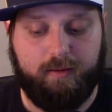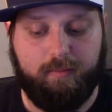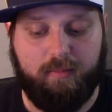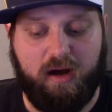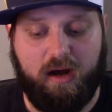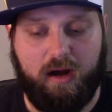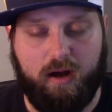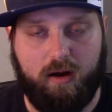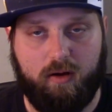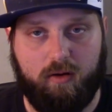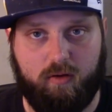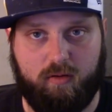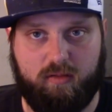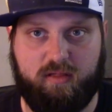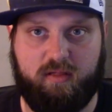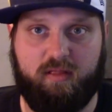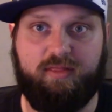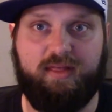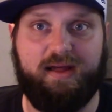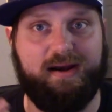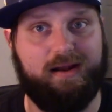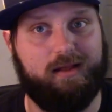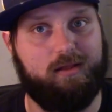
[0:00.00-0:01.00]
miles,
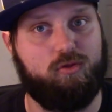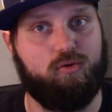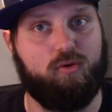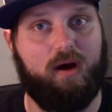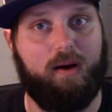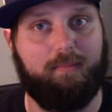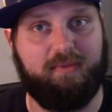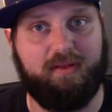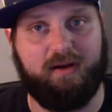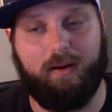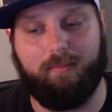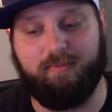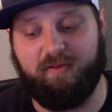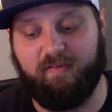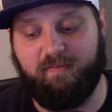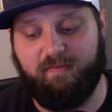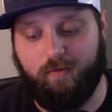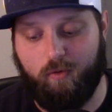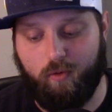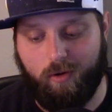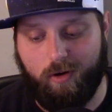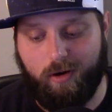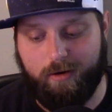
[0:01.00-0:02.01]
then I dropped it up to
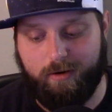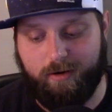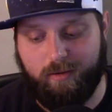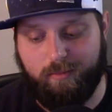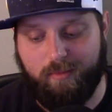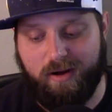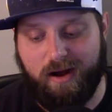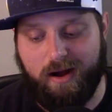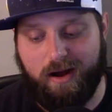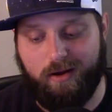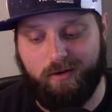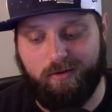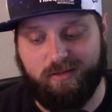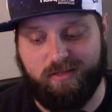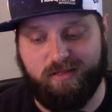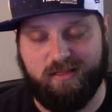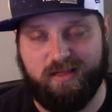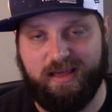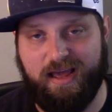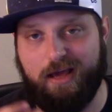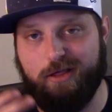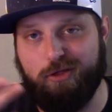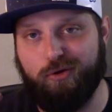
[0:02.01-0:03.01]
400 miles.
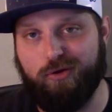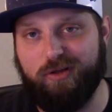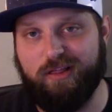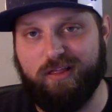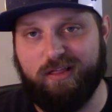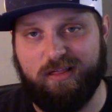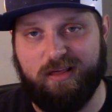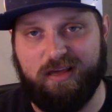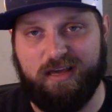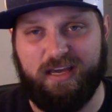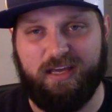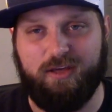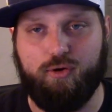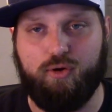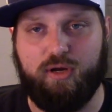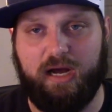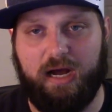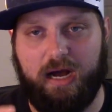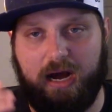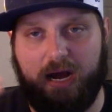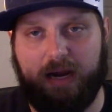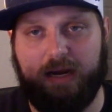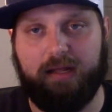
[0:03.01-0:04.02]
See, as you can see, you
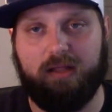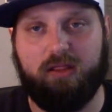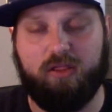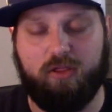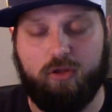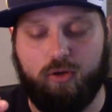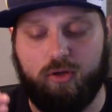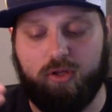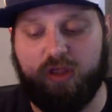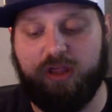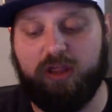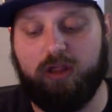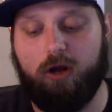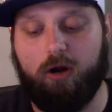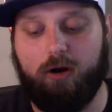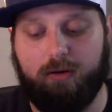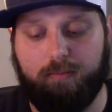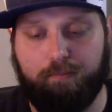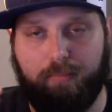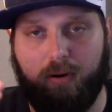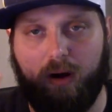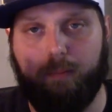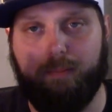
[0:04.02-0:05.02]
kind of, you can
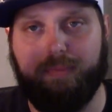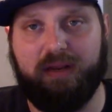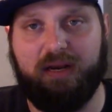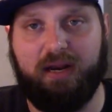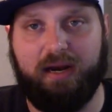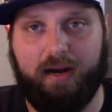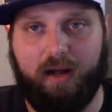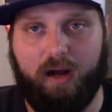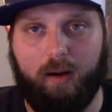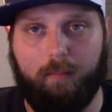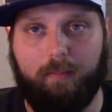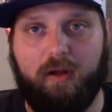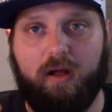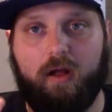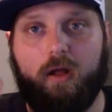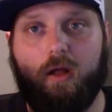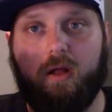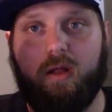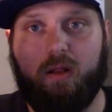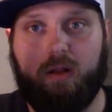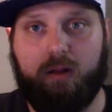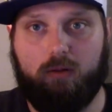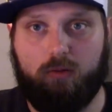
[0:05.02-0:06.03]
start bumping it up
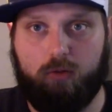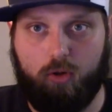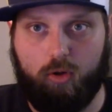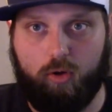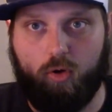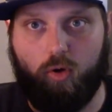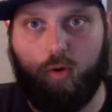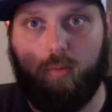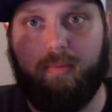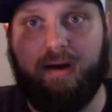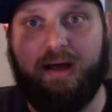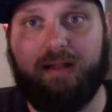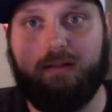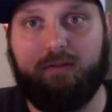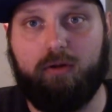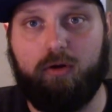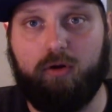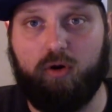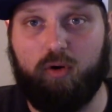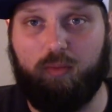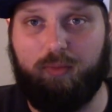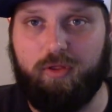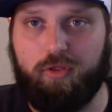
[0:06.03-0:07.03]
little by
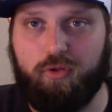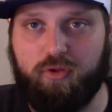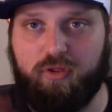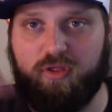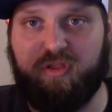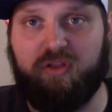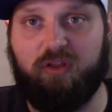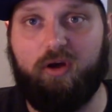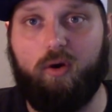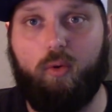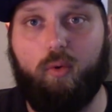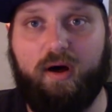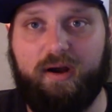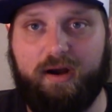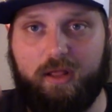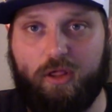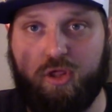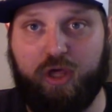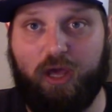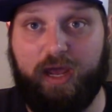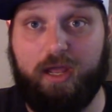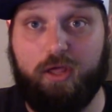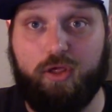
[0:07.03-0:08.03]
little, but you still want to
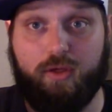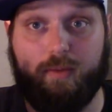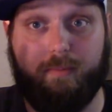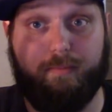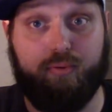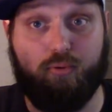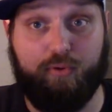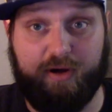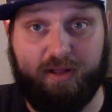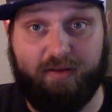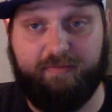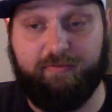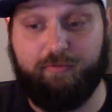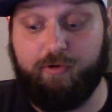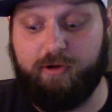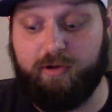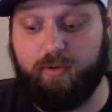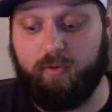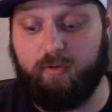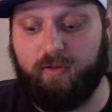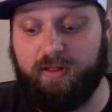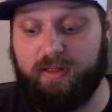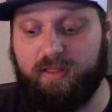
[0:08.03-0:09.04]
change it pretty
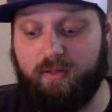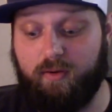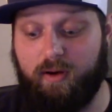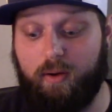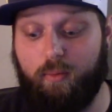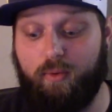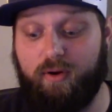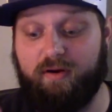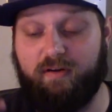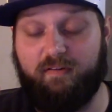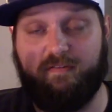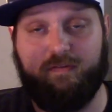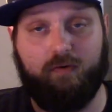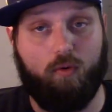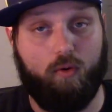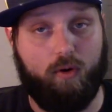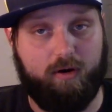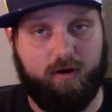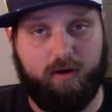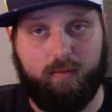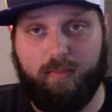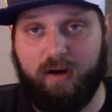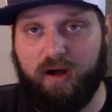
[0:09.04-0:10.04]
frequently. So I went to
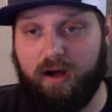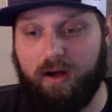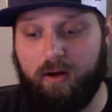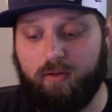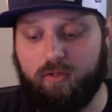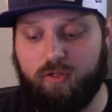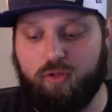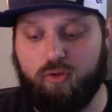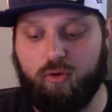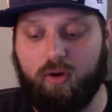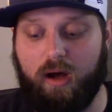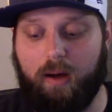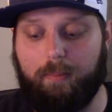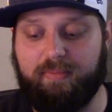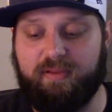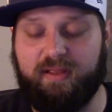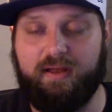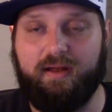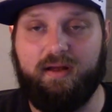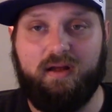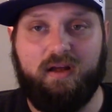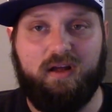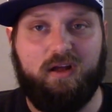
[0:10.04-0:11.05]
400 miles, dropped
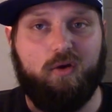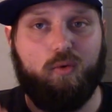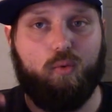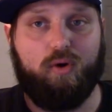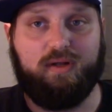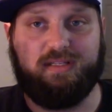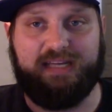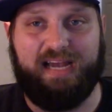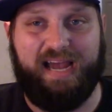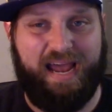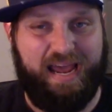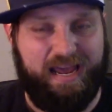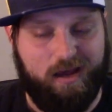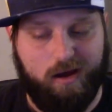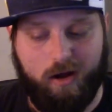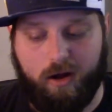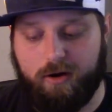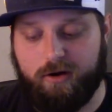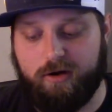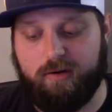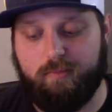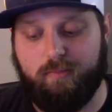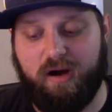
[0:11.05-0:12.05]
it, went to
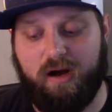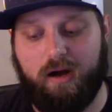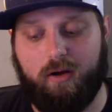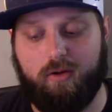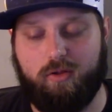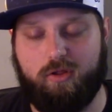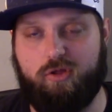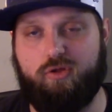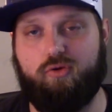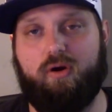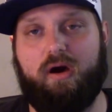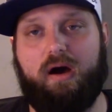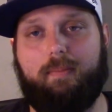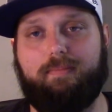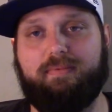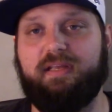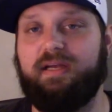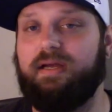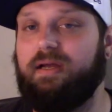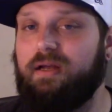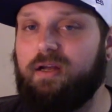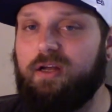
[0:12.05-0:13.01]
800 miles, dropped it,